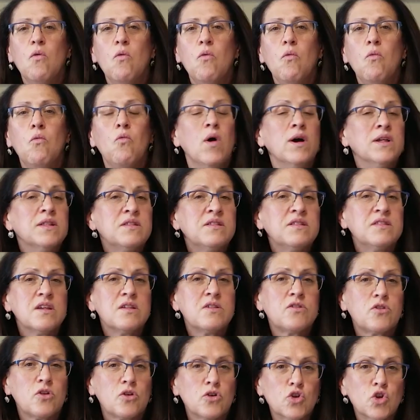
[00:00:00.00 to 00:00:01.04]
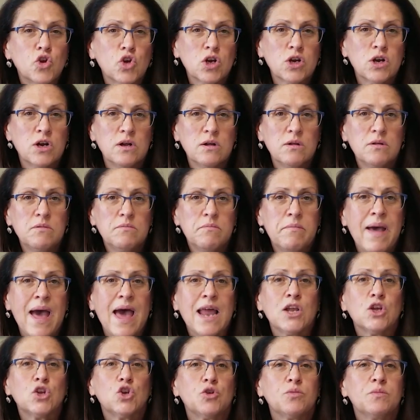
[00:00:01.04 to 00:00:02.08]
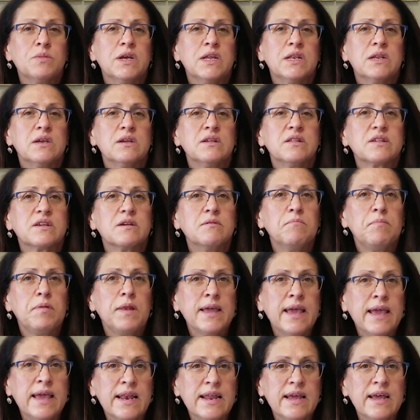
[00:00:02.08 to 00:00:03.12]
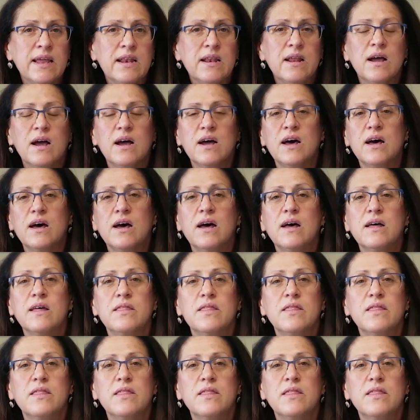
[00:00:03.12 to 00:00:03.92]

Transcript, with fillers: Once the surgical management is completed, uh,